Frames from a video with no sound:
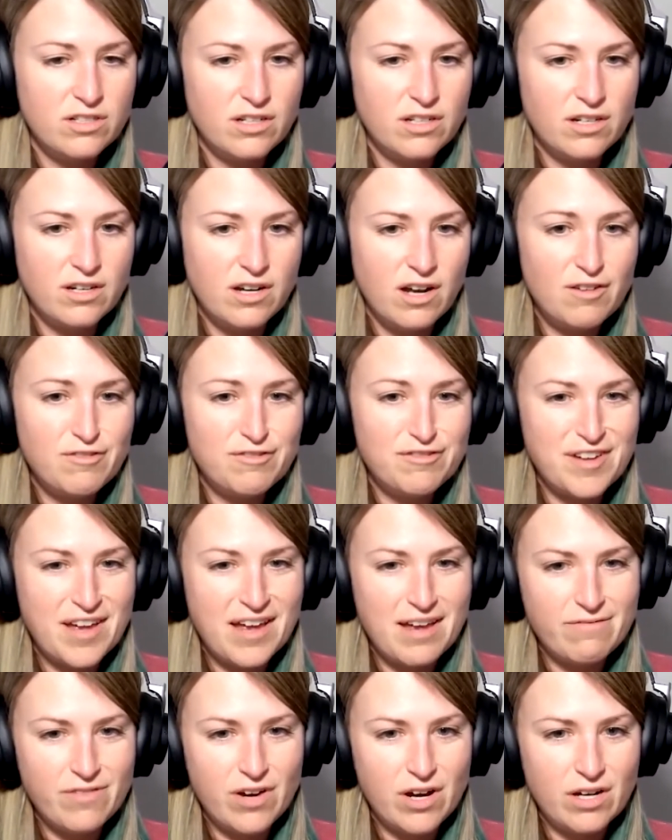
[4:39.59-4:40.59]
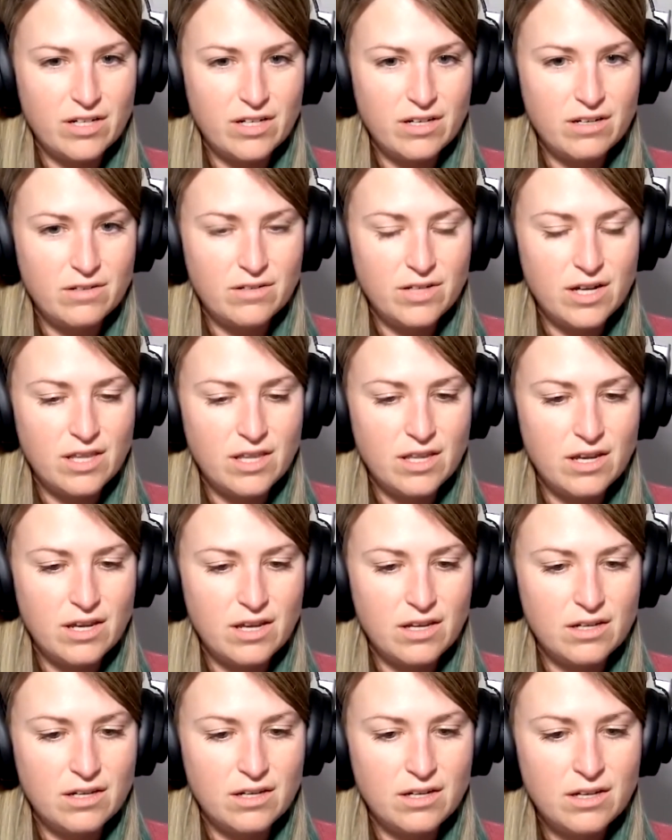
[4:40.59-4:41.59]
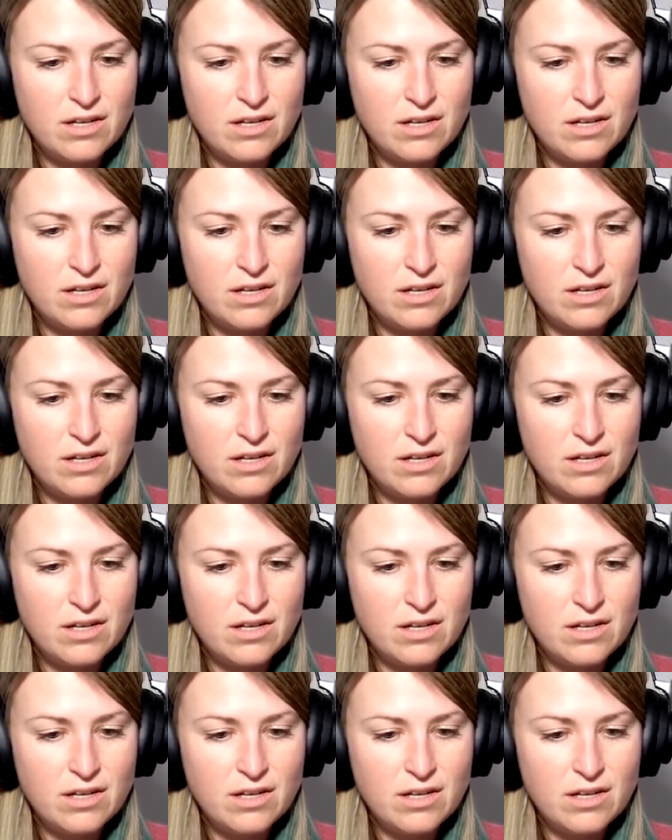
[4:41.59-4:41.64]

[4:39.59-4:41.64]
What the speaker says: enough at Vadio. And then,